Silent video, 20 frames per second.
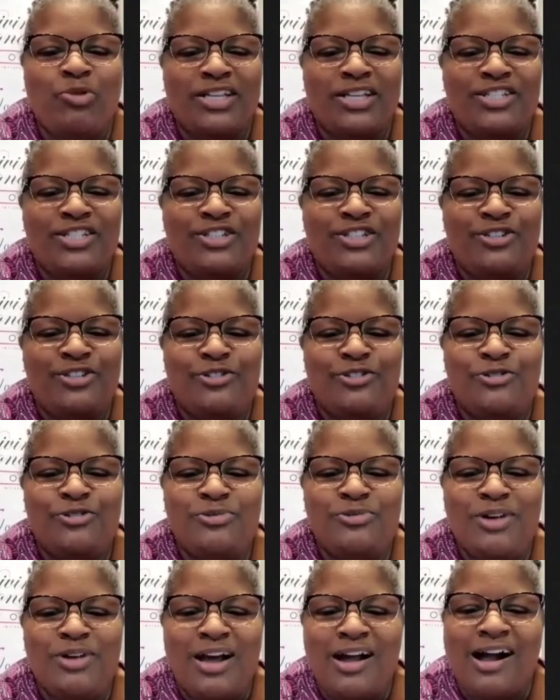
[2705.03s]
We
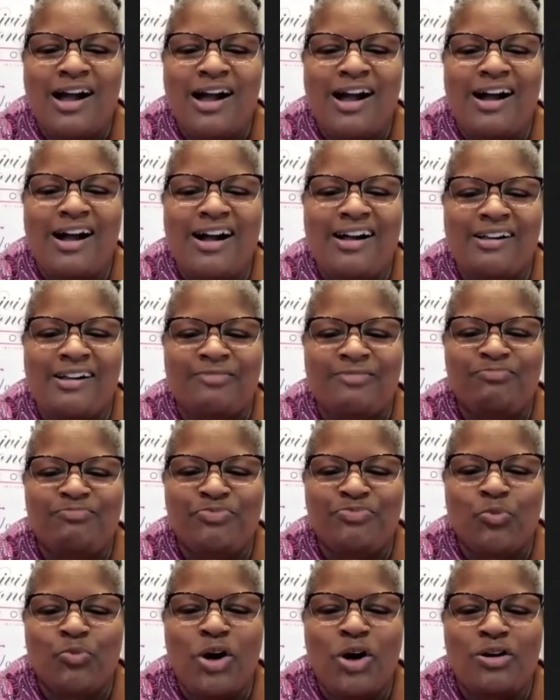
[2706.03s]
want to
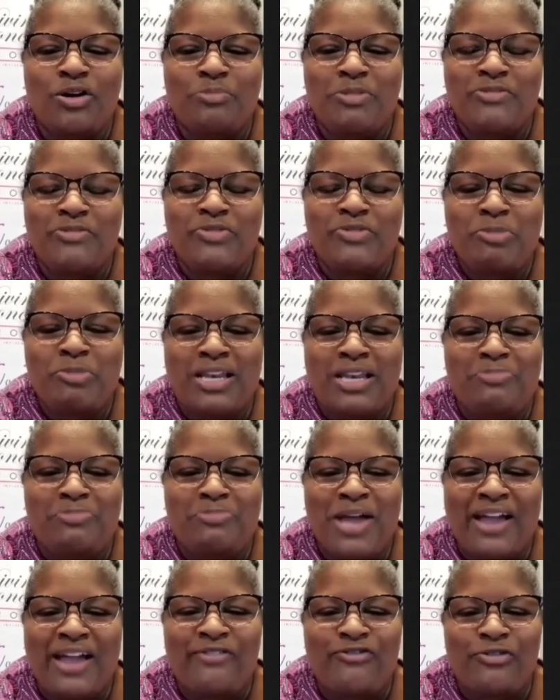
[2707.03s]

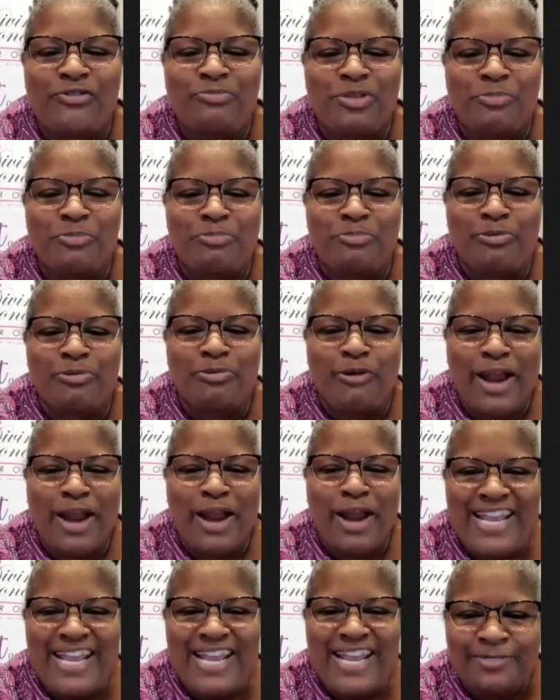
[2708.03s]
welcome everybody back
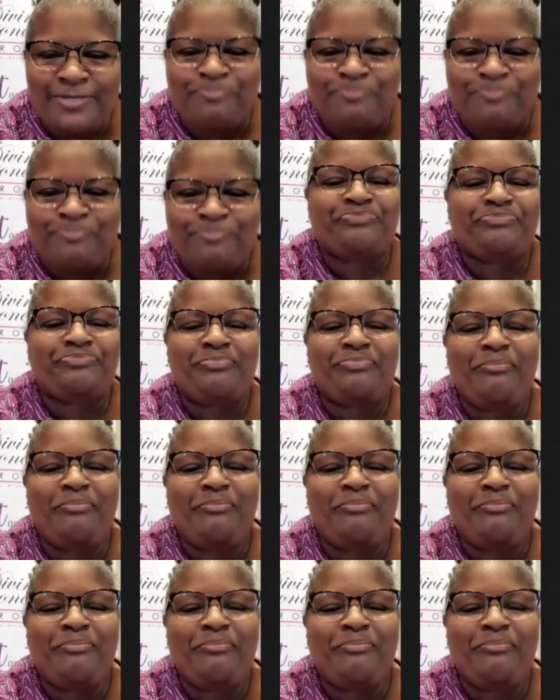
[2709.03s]
from the break,